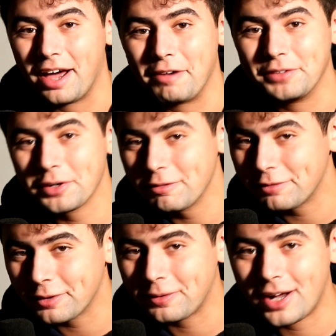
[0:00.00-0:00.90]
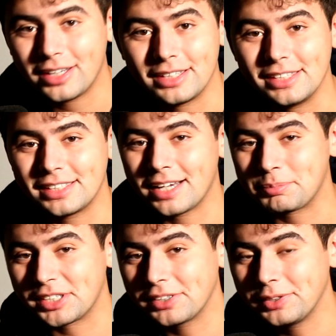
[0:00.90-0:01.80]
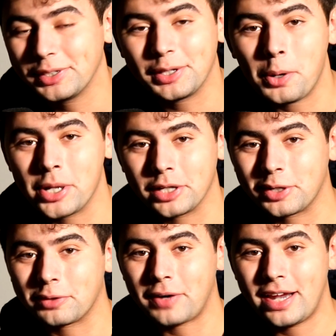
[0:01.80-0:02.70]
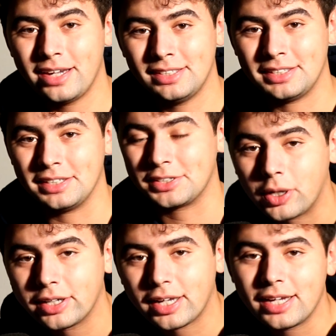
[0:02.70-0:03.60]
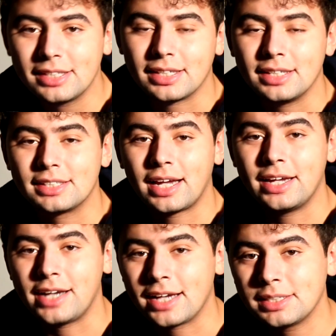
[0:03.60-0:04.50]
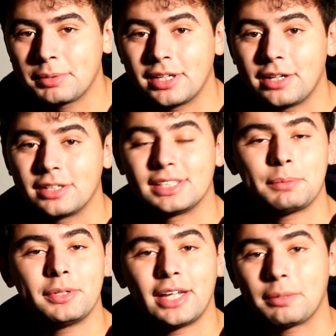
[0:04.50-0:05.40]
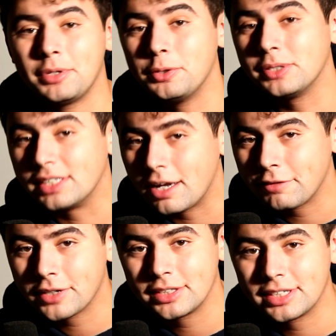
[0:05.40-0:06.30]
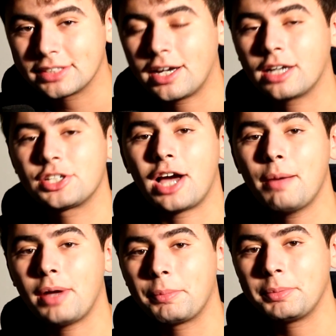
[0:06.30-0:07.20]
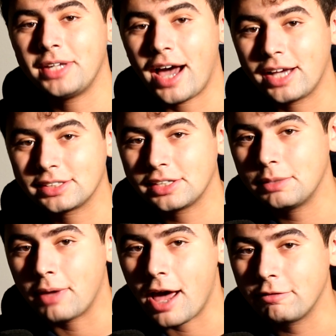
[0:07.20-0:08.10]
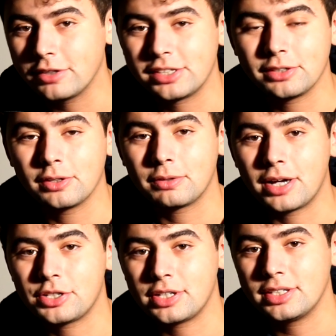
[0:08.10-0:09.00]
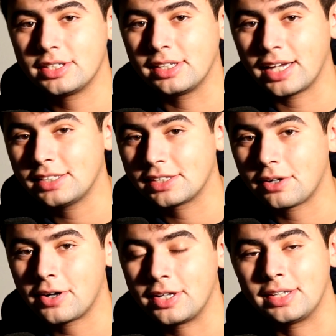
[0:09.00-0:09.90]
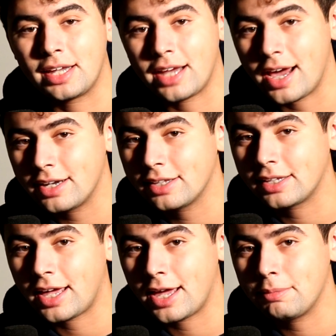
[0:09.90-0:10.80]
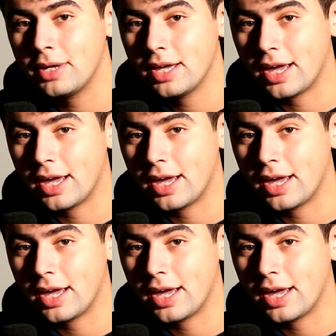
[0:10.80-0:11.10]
I've known him for a while and he's absolutely going crazy. I wanted to get his insight, and as a beginner, someone like me who's never done TikTok Shop, I'm going to be asking him every single question to get started, get ahead of the game,